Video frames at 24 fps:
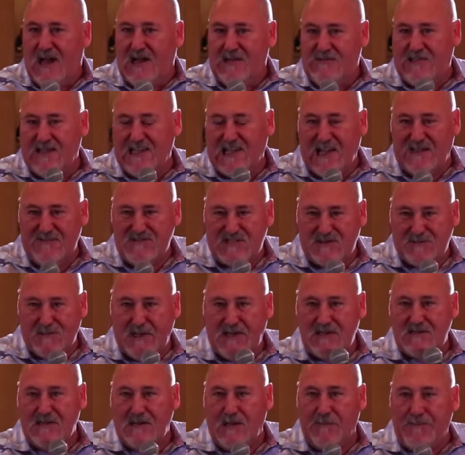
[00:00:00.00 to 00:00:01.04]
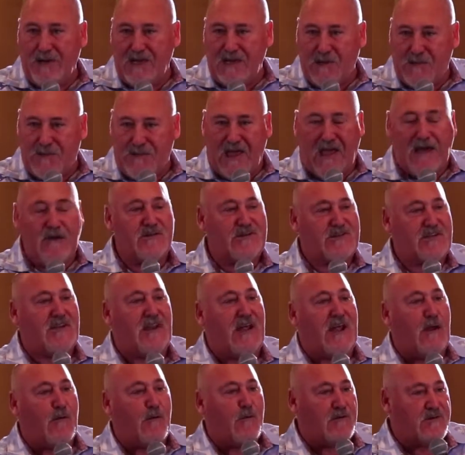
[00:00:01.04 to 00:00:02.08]
I think I've spent about a
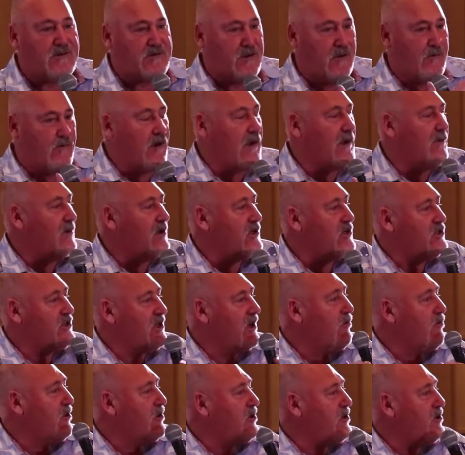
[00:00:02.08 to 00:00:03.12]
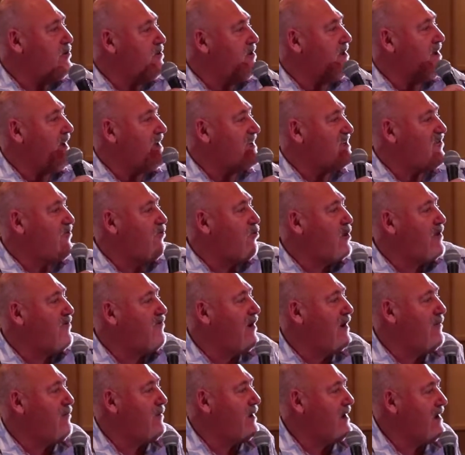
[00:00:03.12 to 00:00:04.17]
thousand hours on what I'm going to share with you in the next
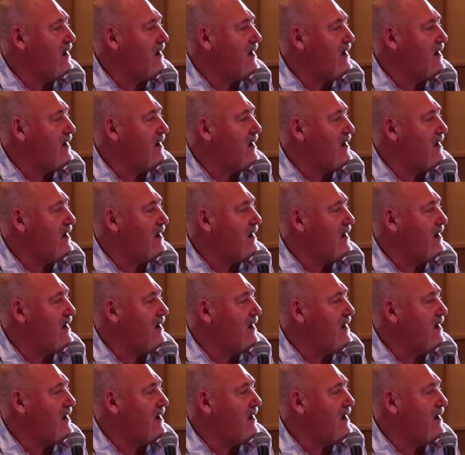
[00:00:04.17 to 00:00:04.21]
45